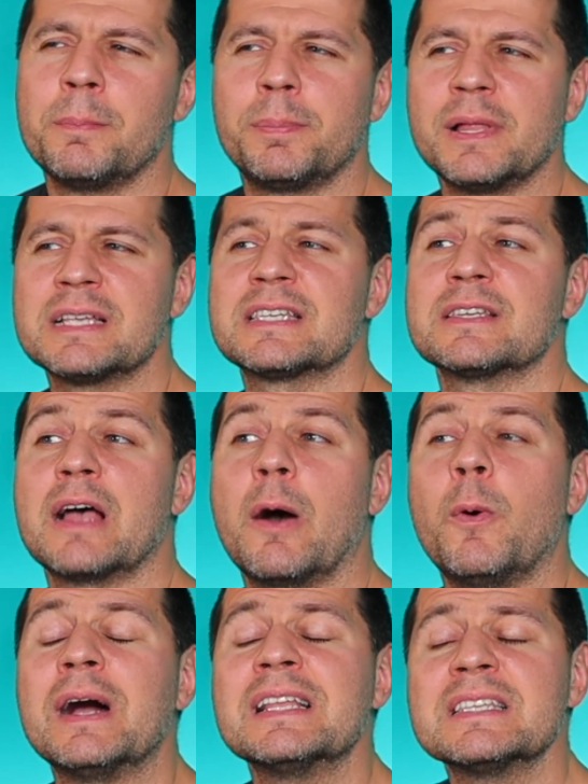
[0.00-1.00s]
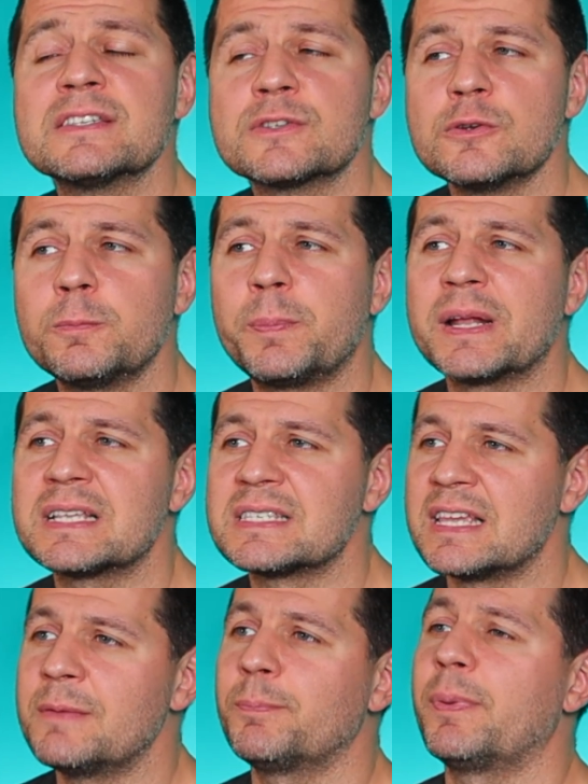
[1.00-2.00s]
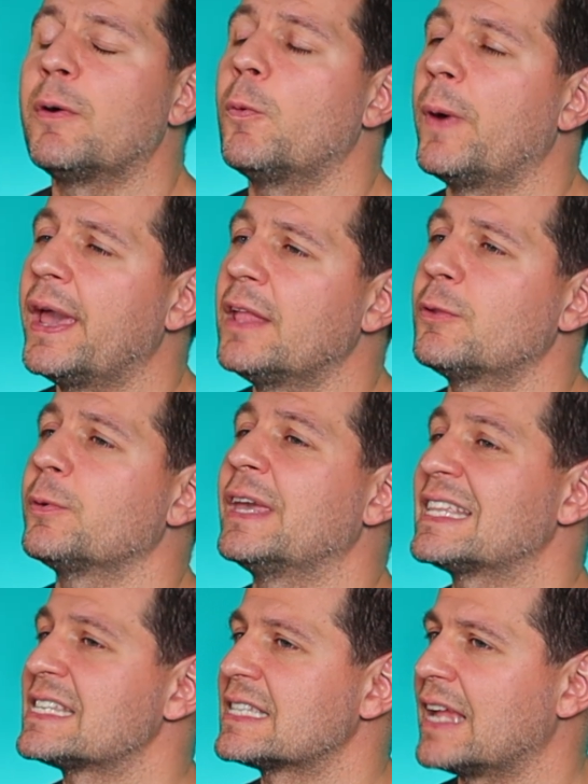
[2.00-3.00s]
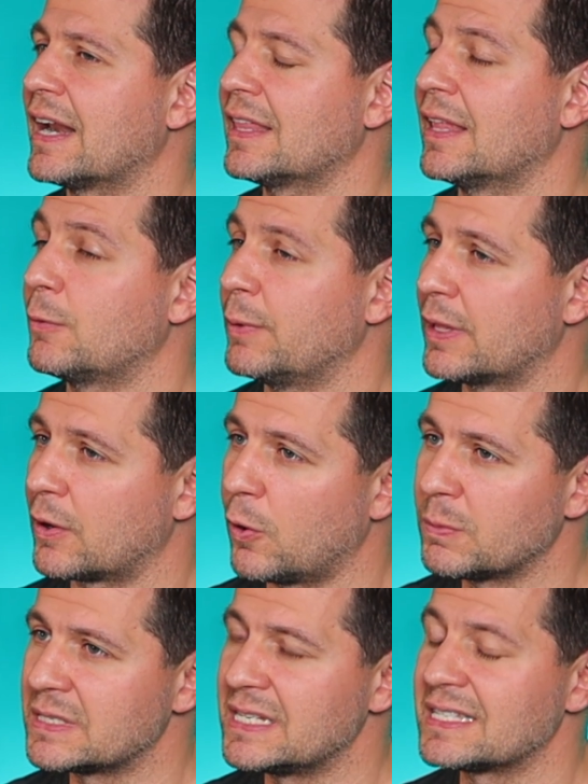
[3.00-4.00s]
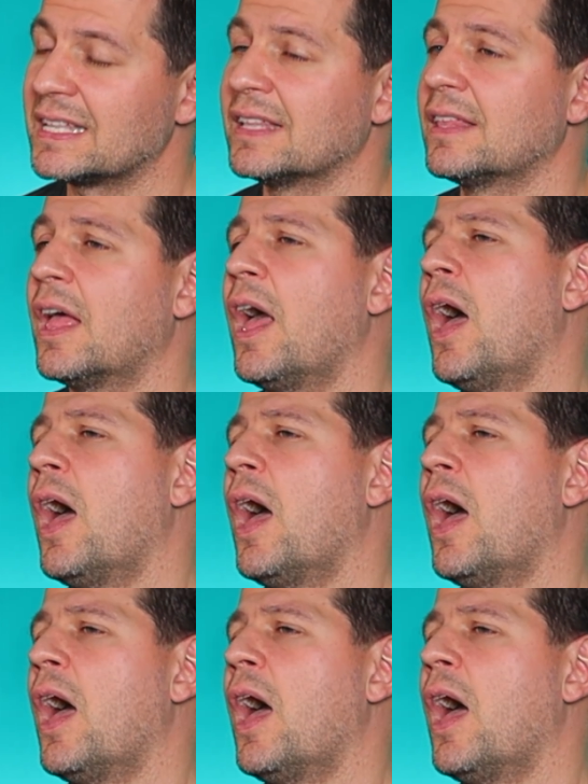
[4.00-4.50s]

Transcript: plus one super simple way to get started with Home Assistant